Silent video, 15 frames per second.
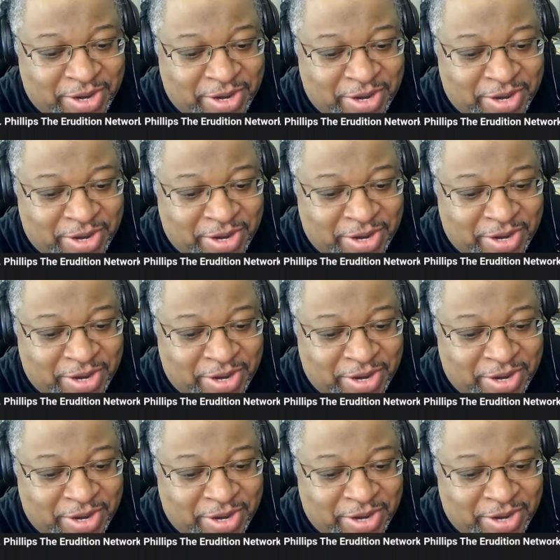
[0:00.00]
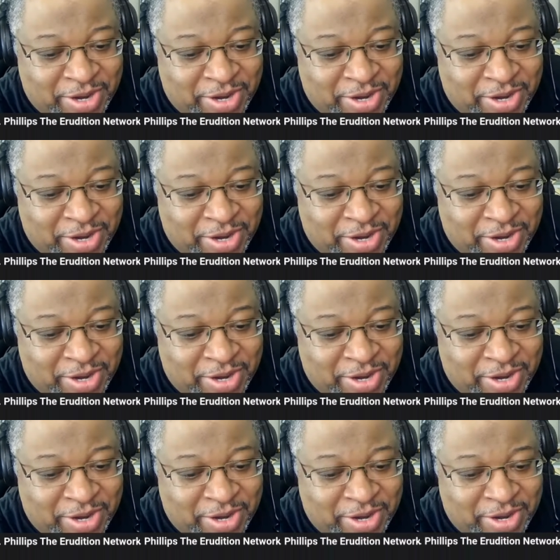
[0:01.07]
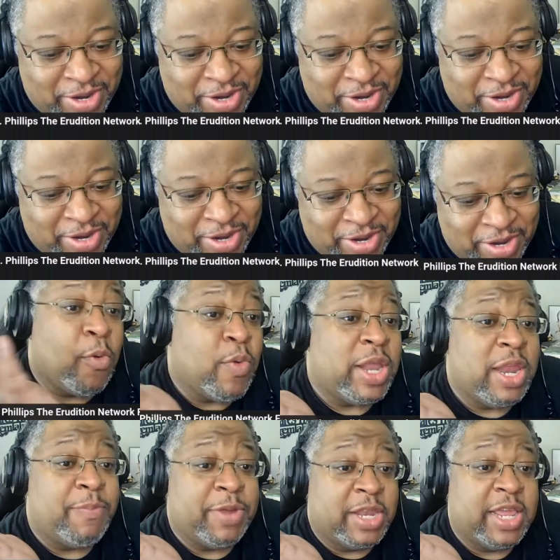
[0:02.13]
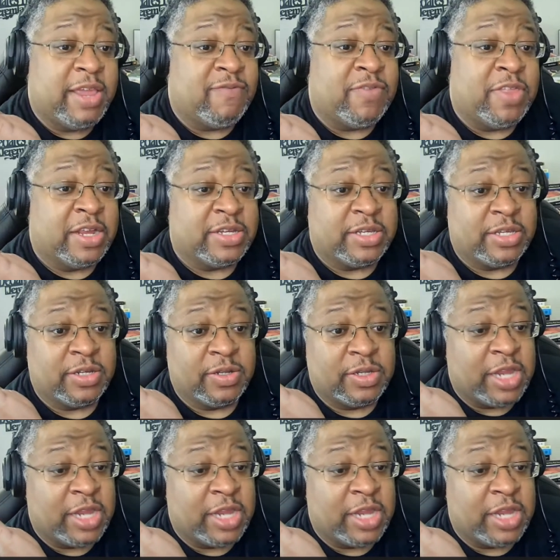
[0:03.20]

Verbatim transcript: But here's the thing people really believe this.